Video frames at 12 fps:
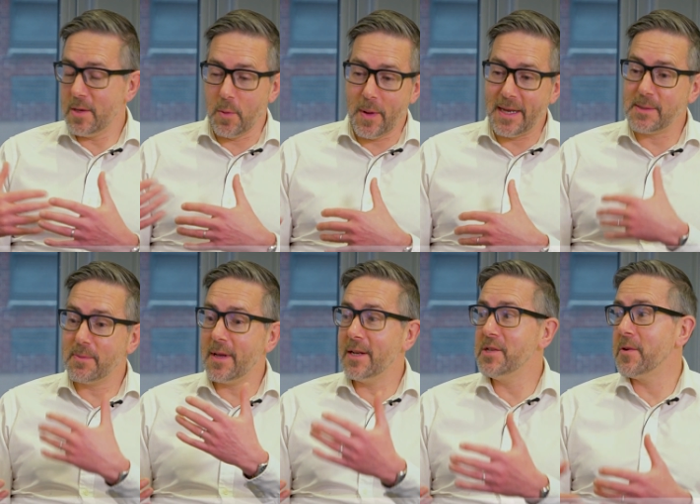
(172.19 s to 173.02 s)
you know,
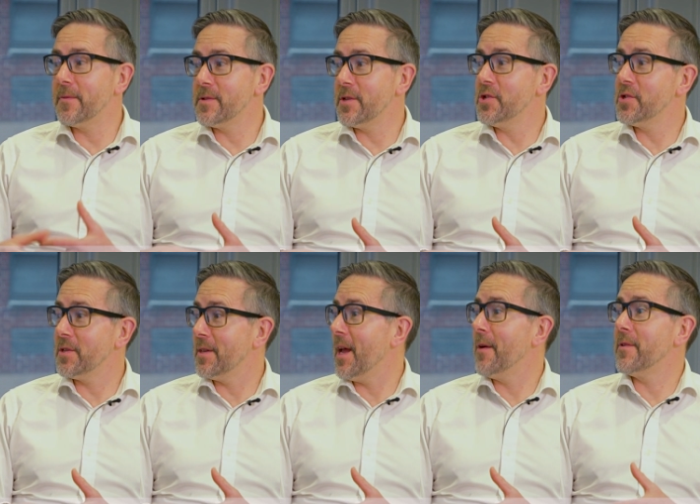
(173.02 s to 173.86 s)
explain to your
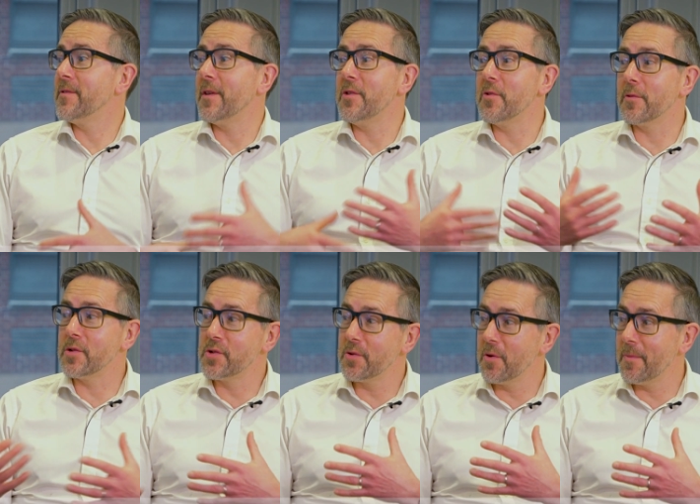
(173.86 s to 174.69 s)
physician areas that you're
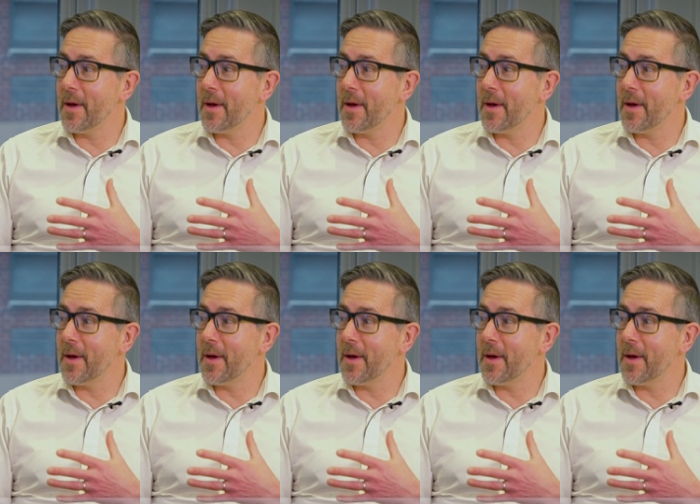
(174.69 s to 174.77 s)
unsure